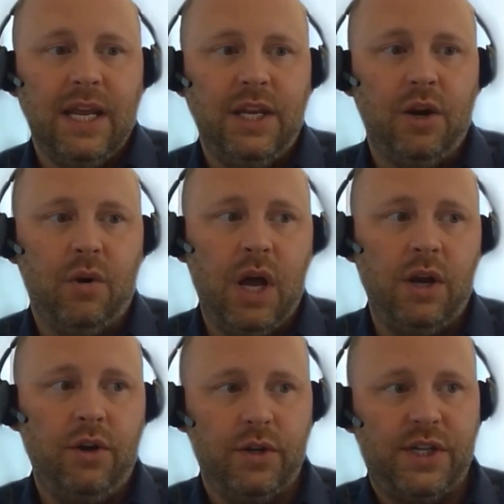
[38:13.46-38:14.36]
you know
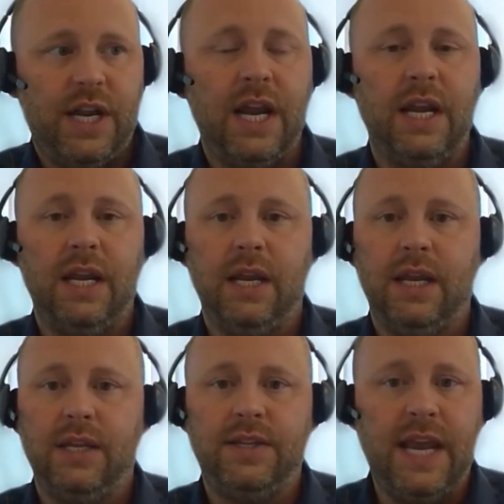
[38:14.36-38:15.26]
understanding
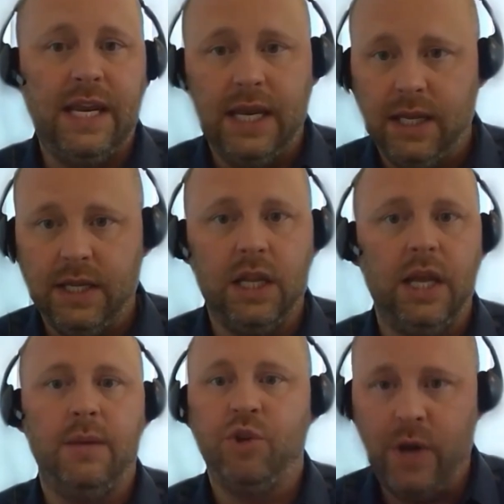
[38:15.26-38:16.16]
taking in the
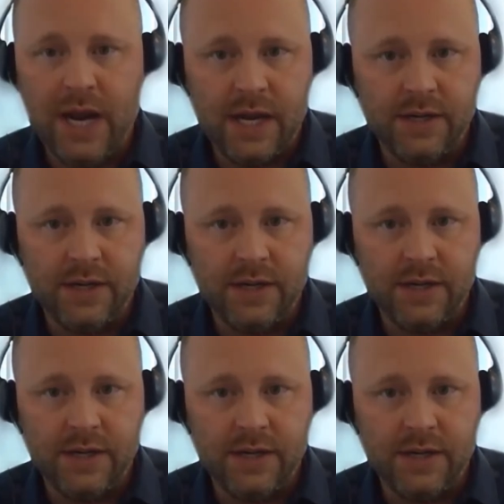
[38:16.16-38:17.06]
claim triaging the
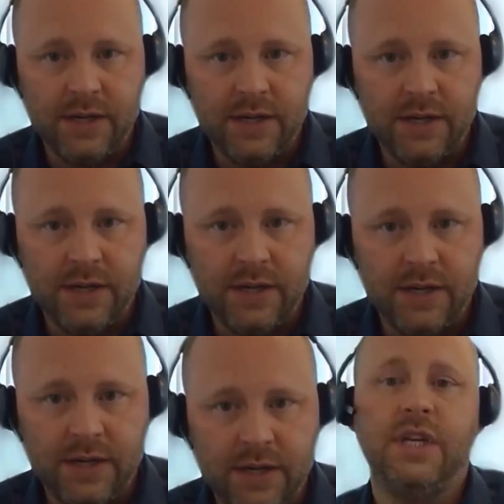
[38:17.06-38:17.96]
claim appropriately
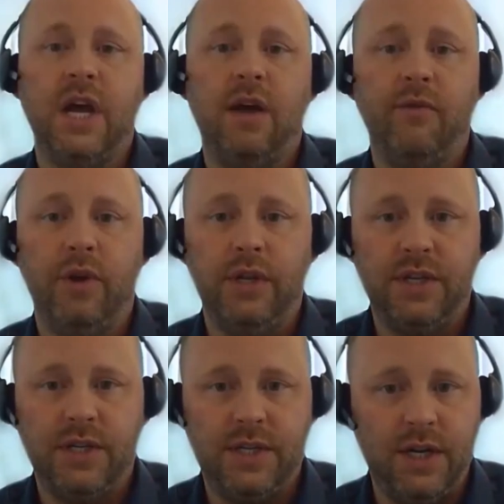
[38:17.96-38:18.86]
understanding if there's
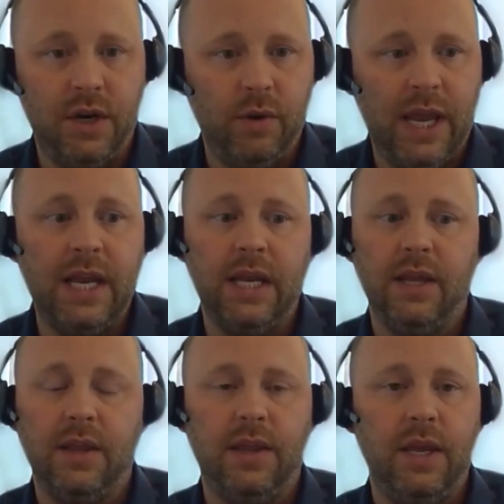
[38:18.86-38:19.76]
coverage you know
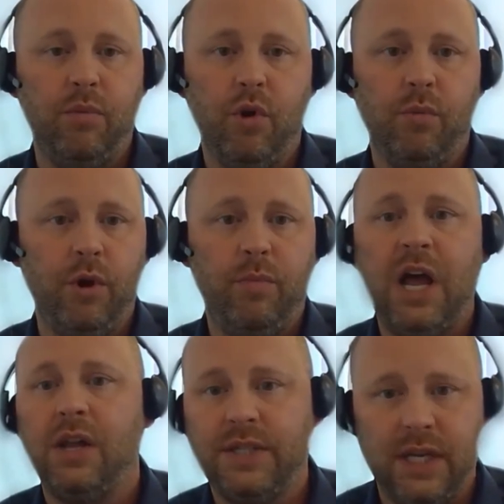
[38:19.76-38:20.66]
getting the appropriate
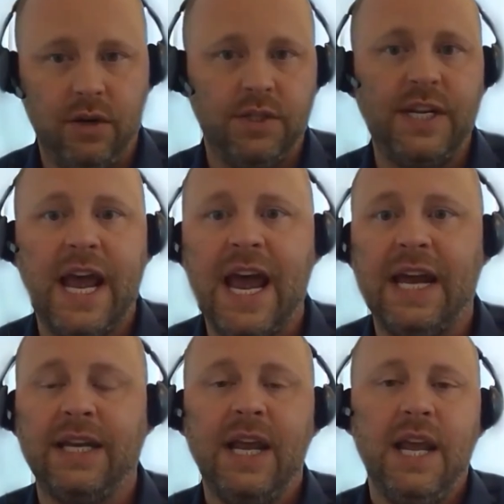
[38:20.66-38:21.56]
policy years
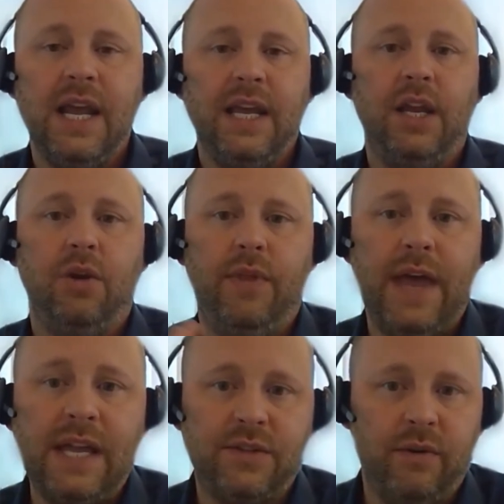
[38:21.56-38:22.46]
tag you know
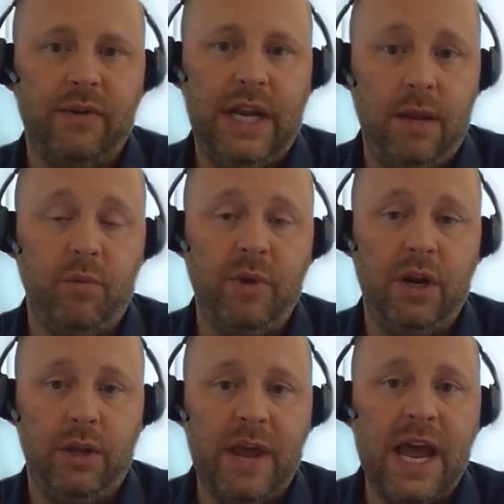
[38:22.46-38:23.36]
that sort of enablement
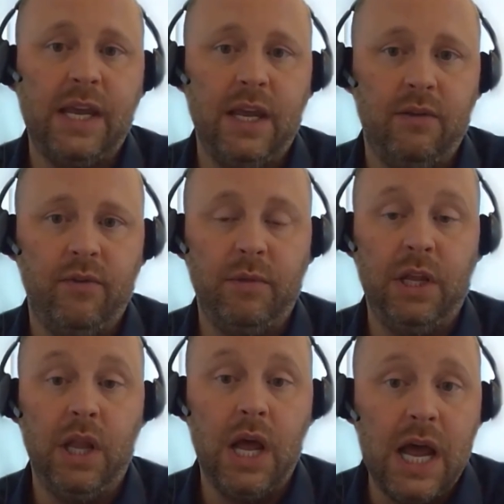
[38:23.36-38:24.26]
on the back end from
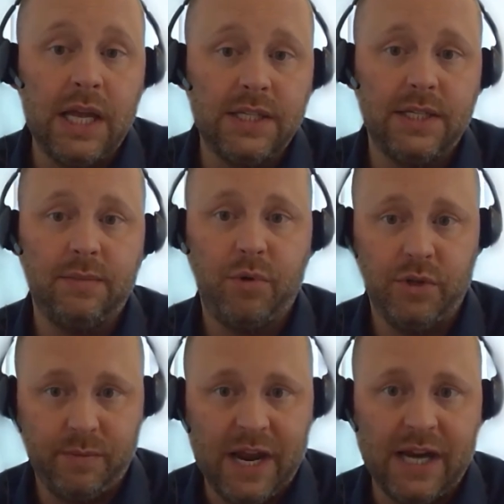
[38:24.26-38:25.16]
the loss
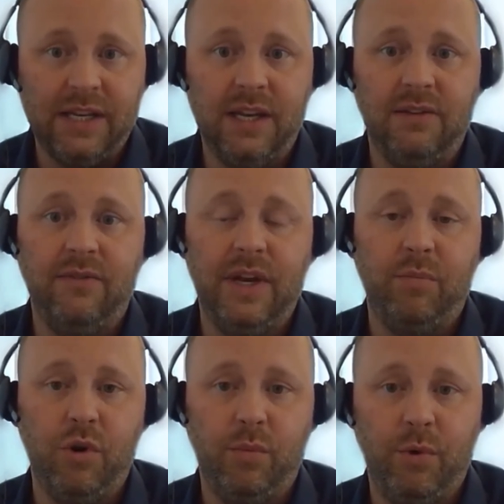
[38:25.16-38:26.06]
perspective and
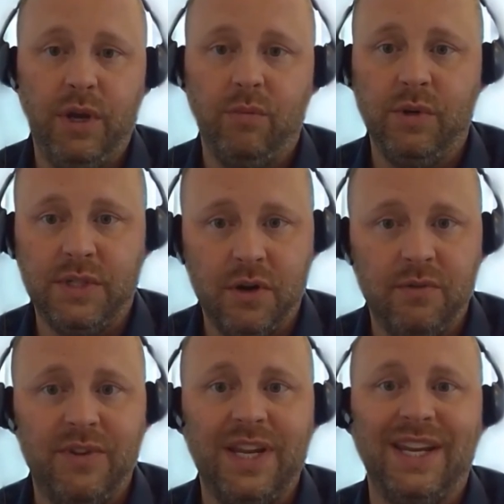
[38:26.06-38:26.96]
appropriate
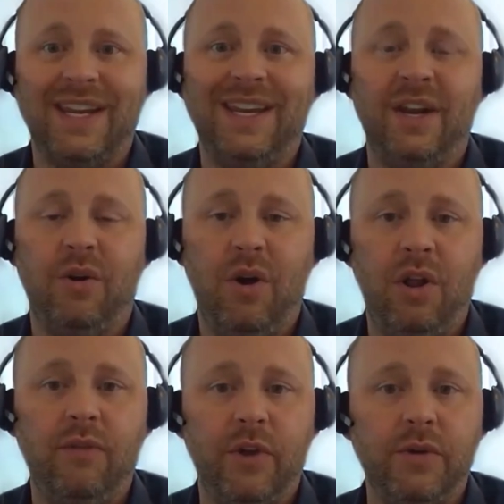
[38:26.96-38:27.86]
reserving you know
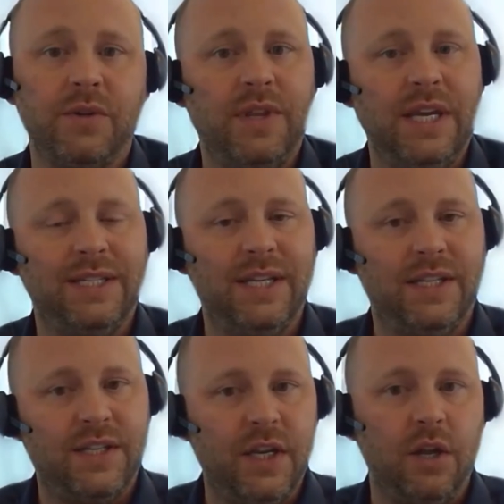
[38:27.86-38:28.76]
all of those are things
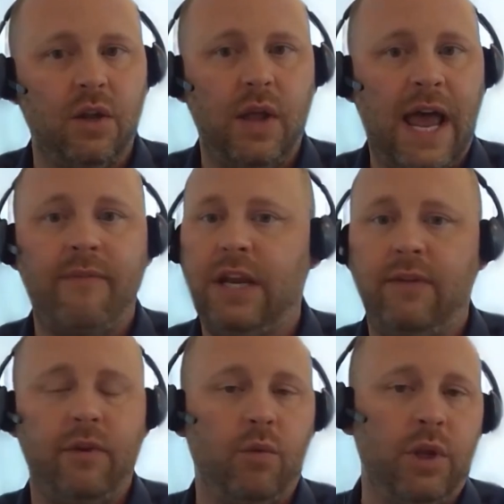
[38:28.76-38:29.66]
that still haven't
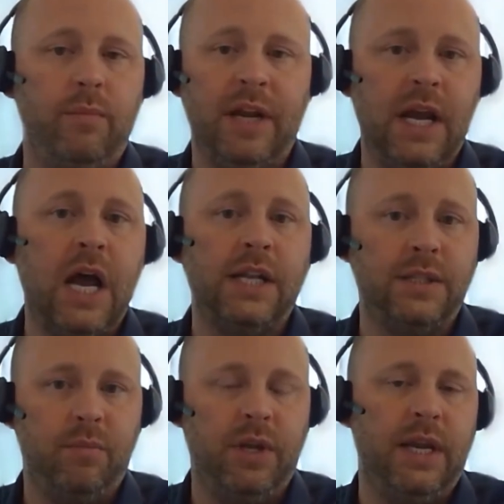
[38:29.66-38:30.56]
even really been
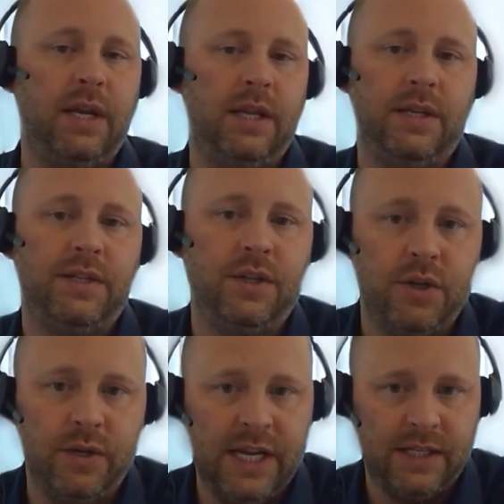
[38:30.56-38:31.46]
contemplated in this
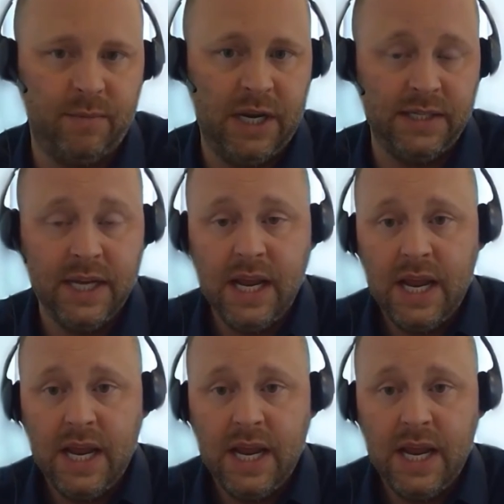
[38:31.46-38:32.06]
insure tech space